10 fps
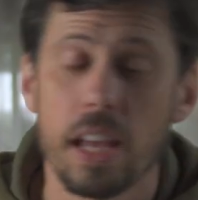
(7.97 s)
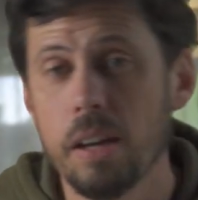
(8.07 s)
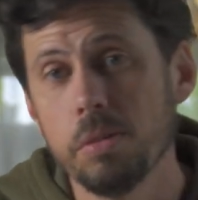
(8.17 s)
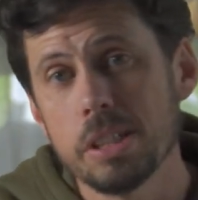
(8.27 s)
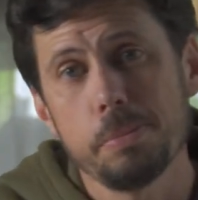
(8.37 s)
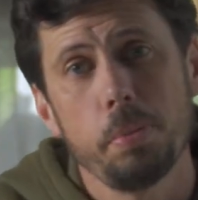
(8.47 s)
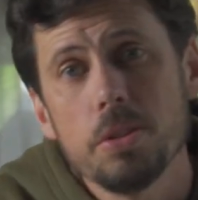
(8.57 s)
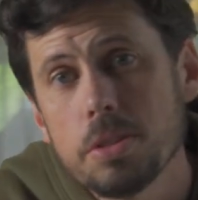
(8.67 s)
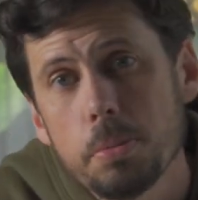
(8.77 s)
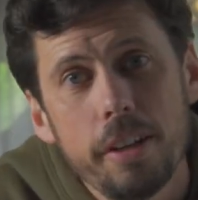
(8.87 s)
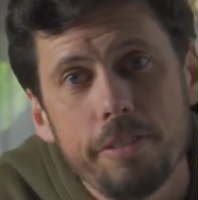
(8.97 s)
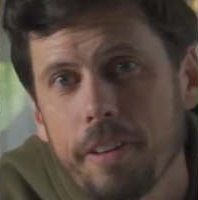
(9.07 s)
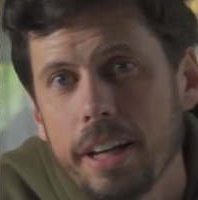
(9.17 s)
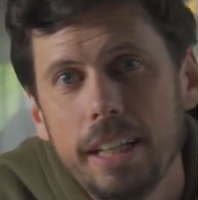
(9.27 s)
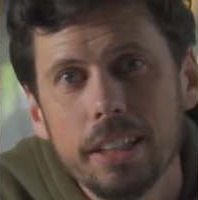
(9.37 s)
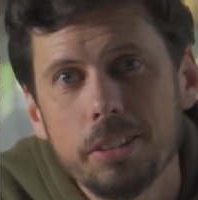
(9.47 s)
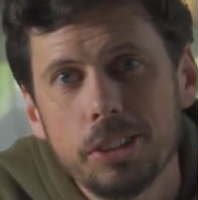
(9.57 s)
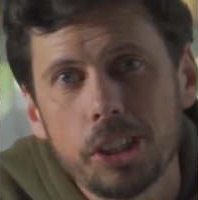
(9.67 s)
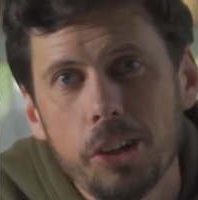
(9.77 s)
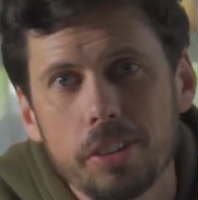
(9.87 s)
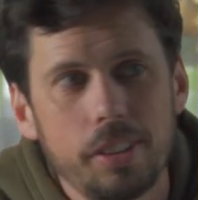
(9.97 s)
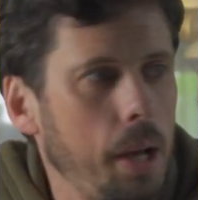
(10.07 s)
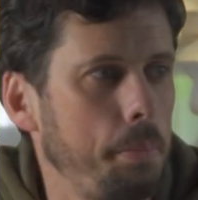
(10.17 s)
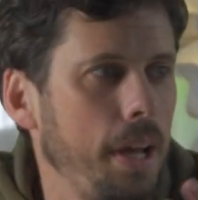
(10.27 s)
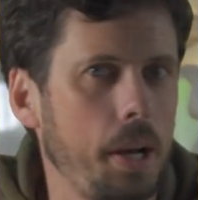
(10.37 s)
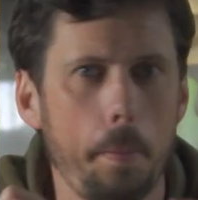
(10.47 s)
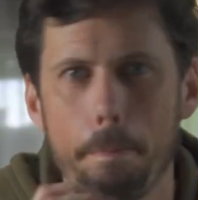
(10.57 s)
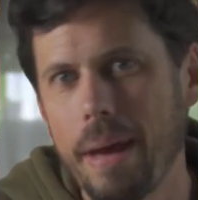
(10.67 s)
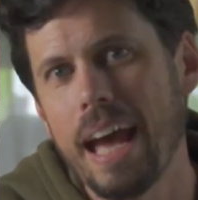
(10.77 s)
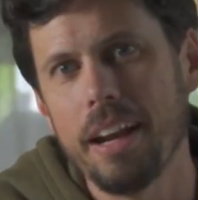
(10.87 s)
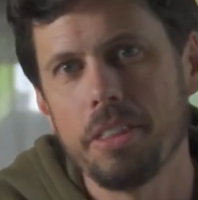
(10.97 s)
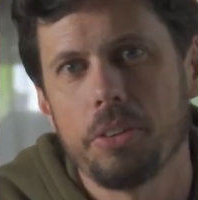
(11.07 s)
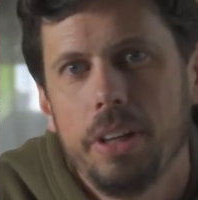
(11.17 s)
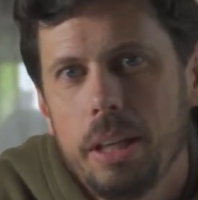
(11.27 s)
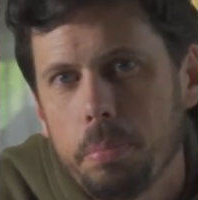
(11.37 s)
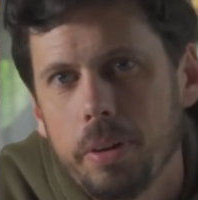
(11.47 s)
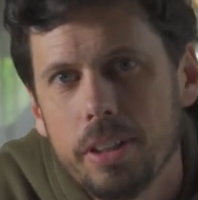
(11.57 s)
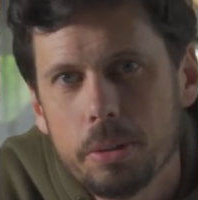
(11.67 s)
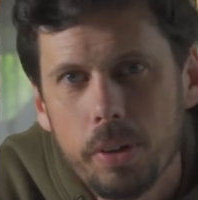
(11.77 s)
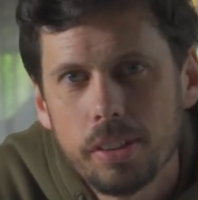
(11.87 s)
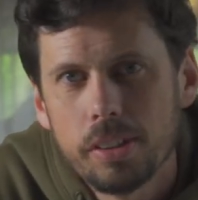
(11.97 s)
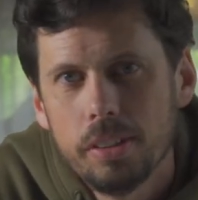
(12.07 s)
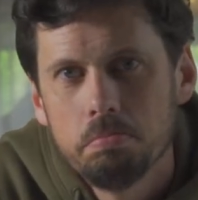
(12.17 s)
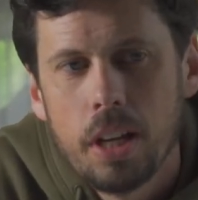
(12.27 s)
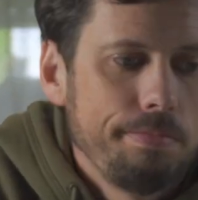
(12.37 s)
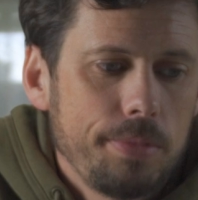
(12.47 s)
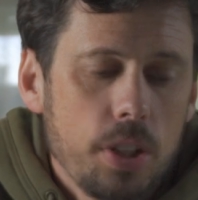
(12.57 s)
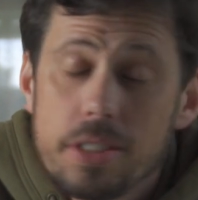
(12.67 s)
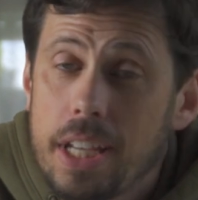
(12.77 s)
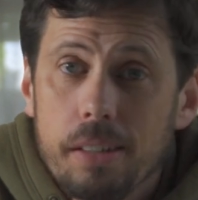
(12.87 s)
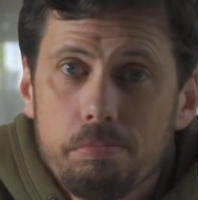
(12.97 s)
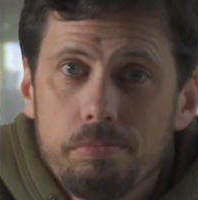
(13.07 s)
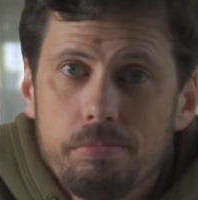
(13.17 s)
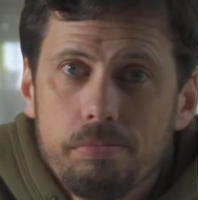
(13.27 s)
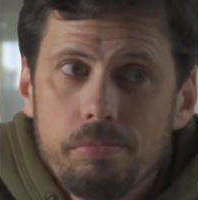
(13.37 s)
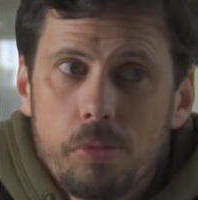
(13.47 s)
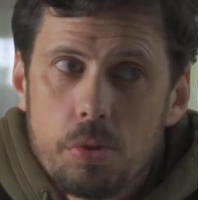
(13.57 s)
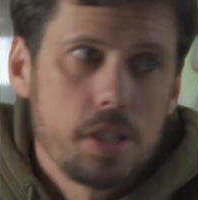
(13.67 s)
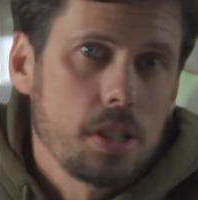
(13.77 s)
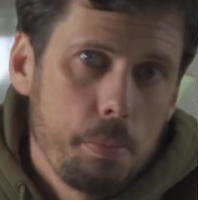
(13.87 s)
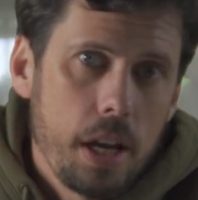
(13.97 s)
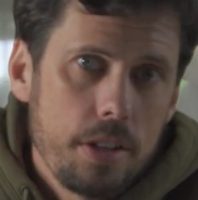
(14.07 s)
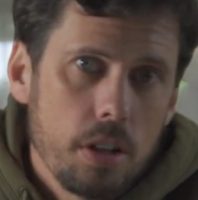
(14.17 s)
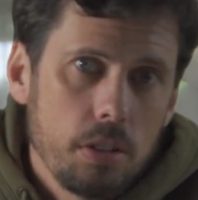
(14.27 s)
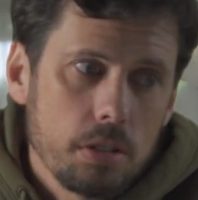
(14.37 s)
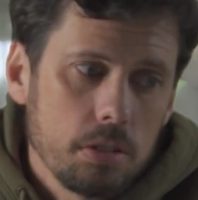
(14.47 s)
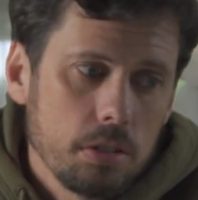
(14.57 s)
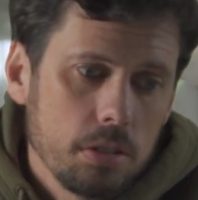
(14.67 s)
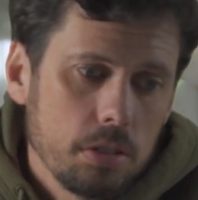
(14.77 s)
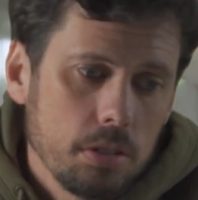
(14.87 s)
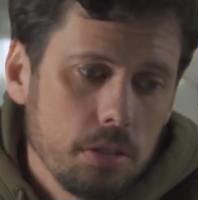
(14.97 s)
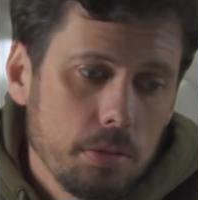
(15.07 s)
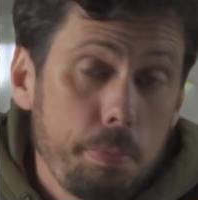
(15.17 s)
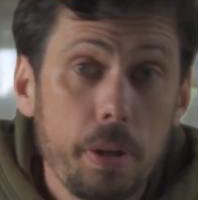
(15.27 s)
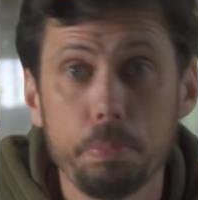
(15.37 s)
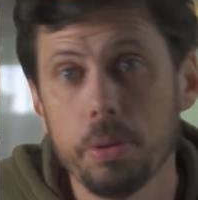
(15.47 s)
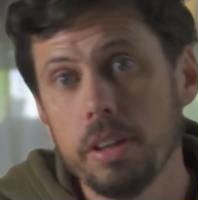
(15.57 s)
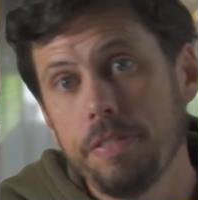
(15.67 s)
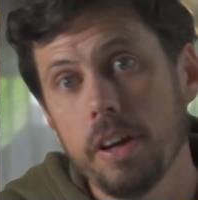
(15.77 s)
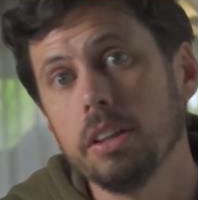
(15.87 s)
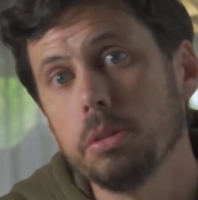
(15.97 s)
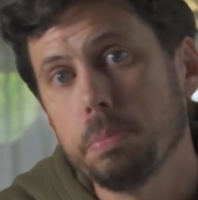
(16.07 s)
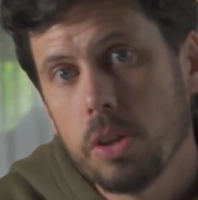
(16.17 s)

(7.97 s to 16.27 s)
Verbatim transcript: It was supposed to be a funny little joke about a bad 3D printer mod. Turns out it was just a bad joke. But a pretty fun little